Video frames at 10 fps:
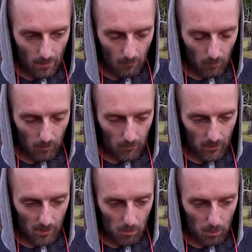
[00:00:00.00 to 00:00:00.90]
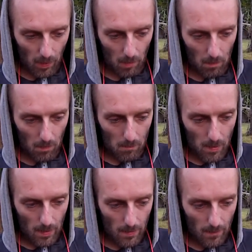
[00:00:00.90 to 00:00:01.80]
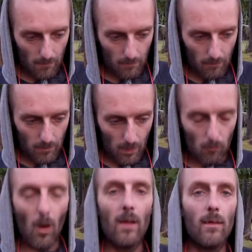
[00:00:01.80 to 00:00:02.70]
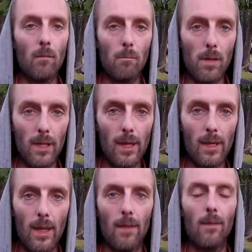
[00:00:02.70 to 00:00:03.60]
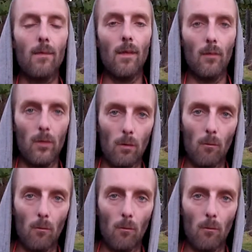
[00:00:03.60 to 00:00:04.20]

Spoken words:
what was its problem? Rust pitting in the cylinder